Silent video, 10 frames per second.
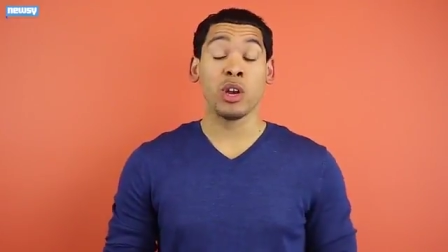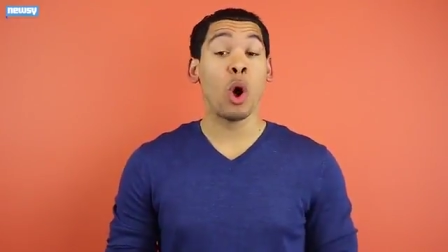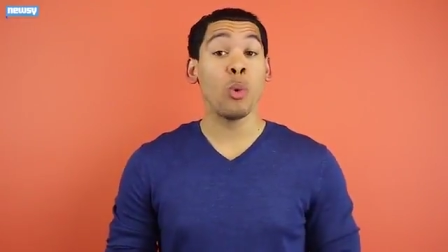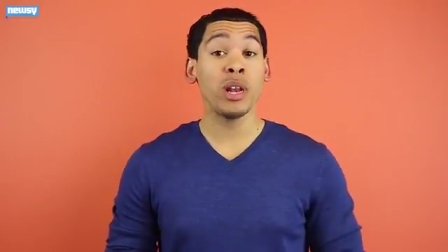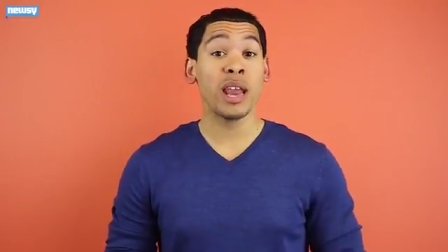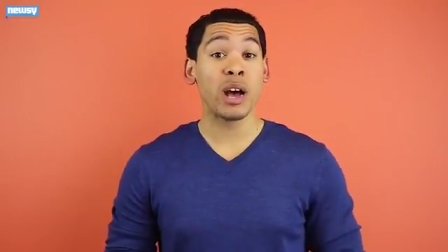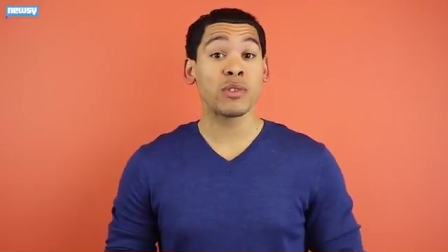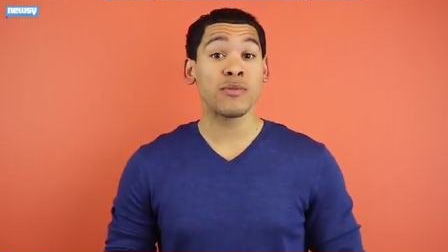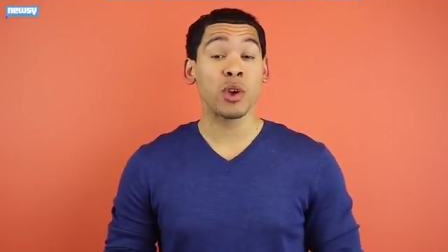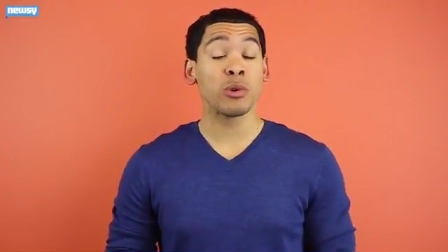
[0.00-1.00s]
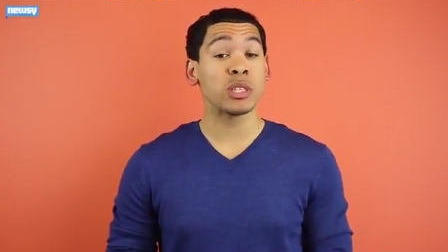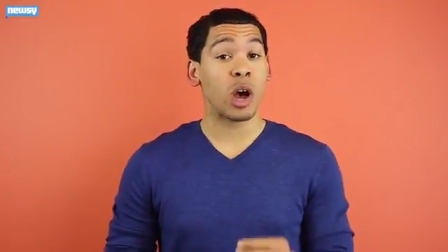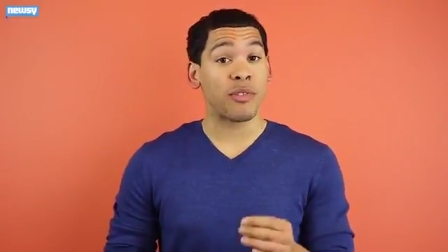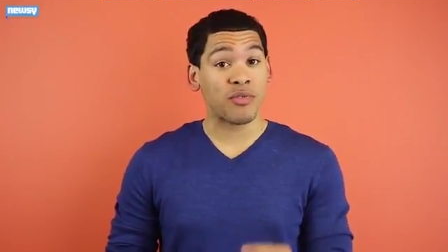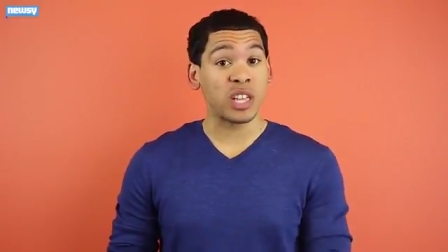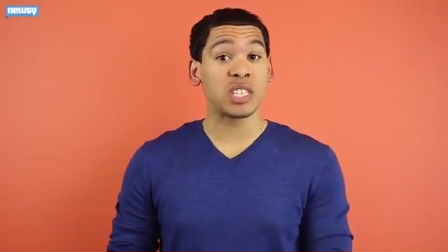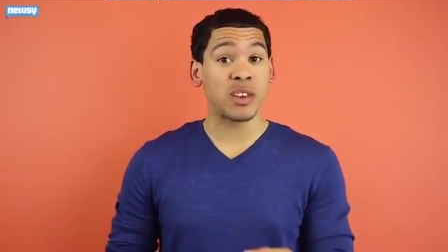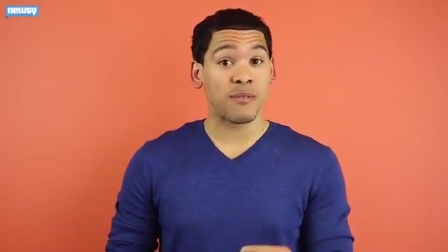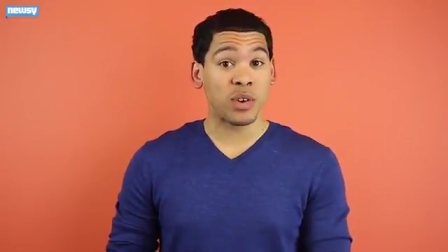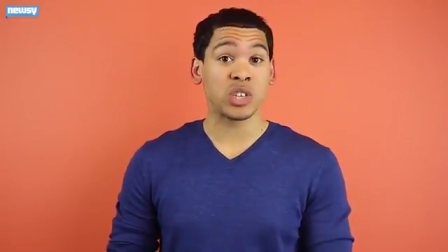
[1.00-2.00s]
no one doubts Fury's
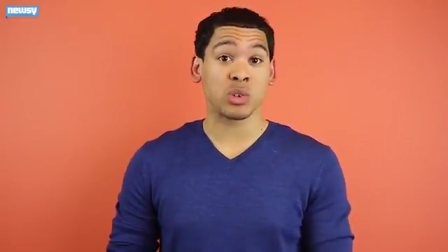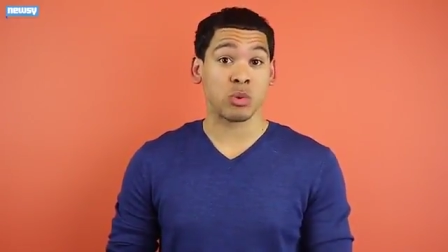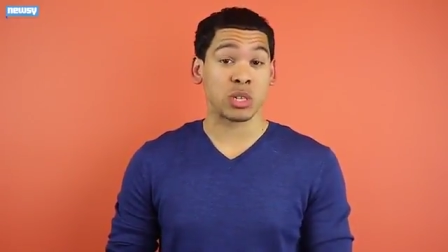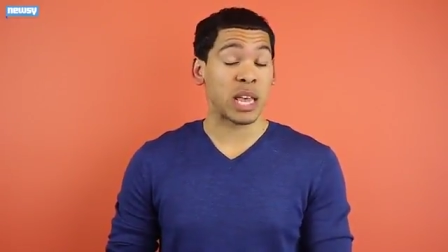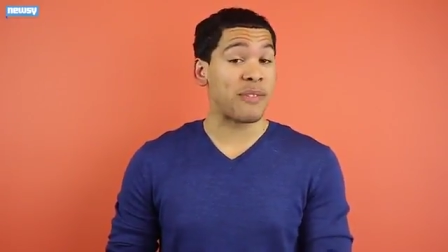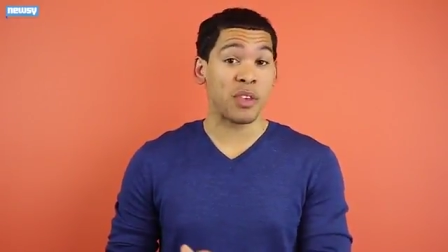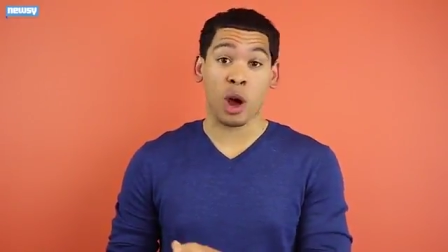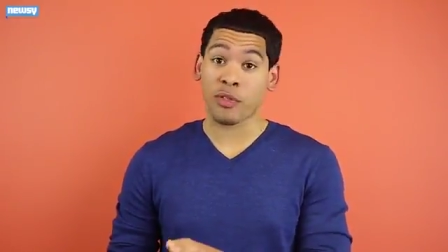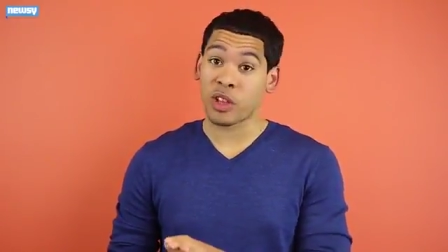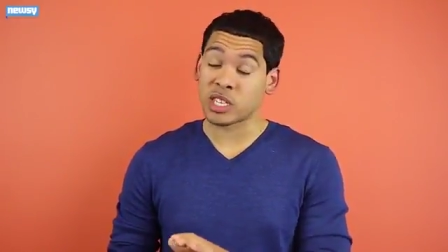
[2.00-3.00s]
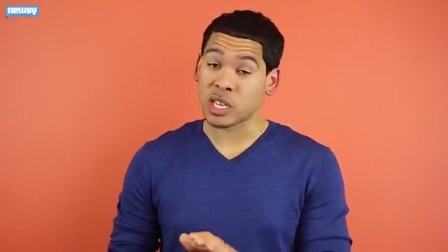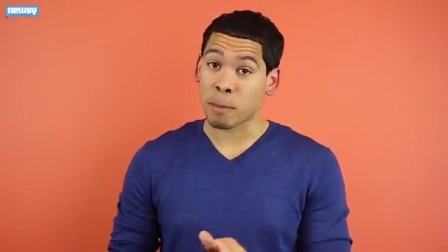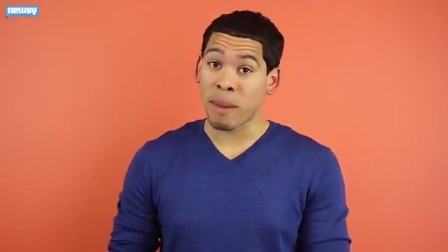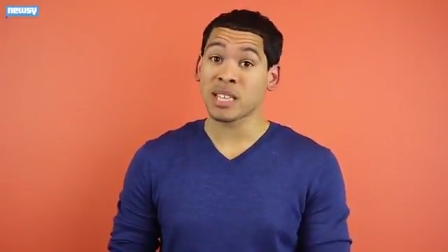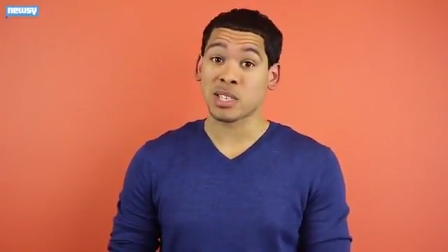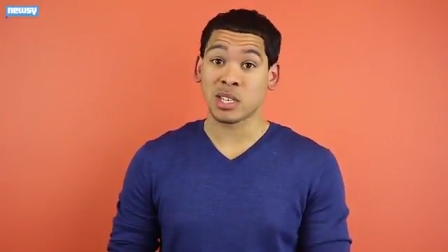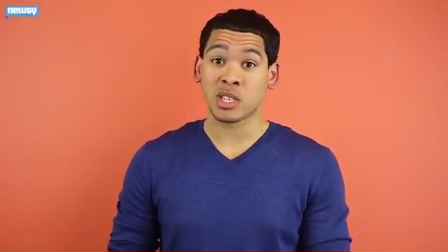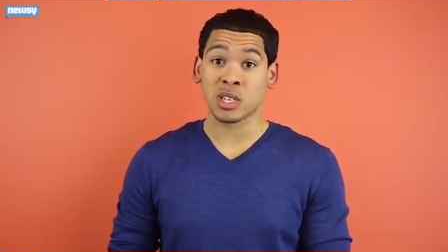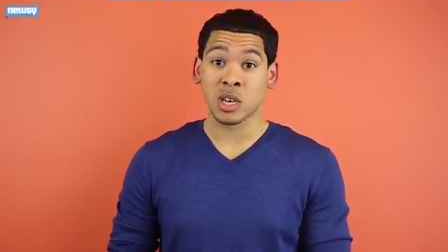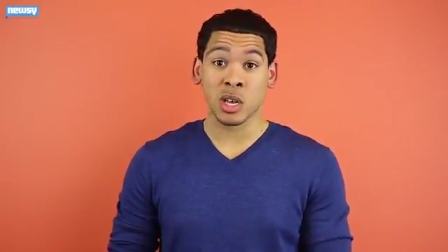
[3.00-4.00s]
authentic visuals and the authentic
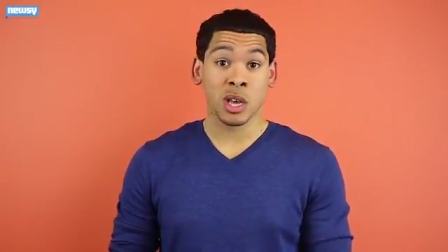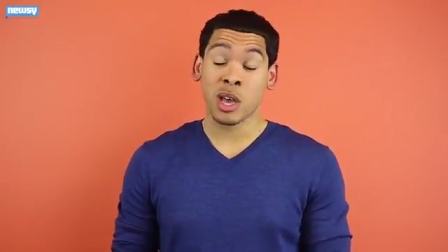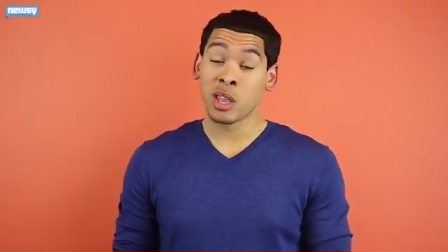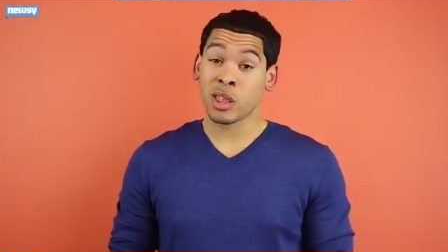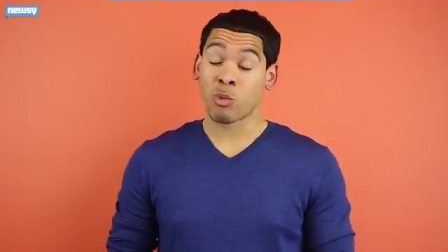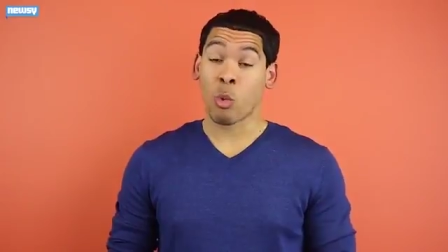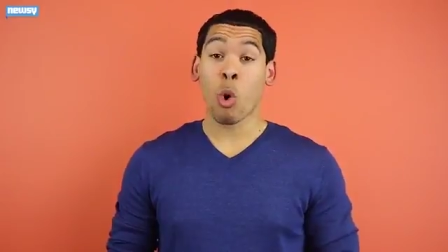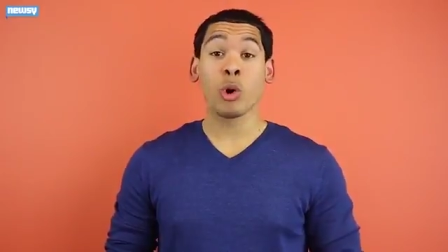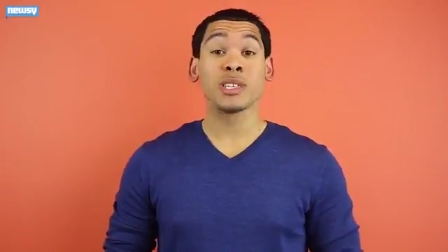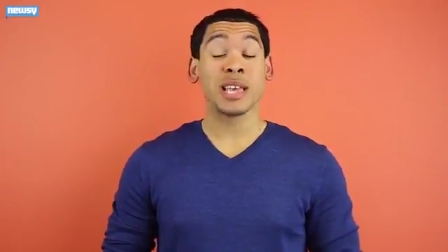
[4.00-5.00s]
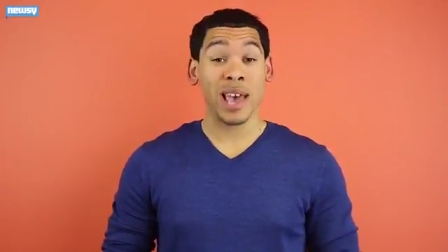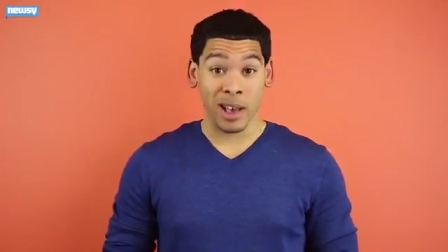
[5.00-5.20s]
message that war is